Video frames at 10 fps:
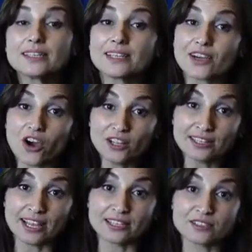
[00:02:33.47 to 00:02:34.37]
The
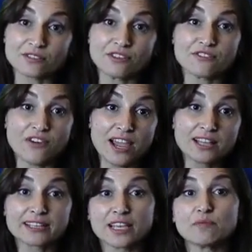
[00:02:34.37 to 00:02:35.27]
contents of a
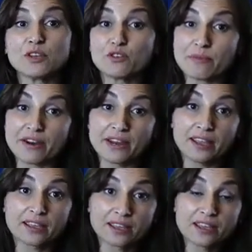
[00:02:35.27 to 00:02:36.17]
file can be
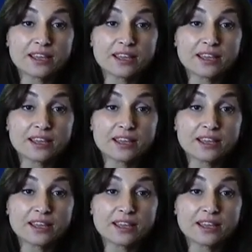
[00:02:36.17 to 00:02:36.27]
numeric,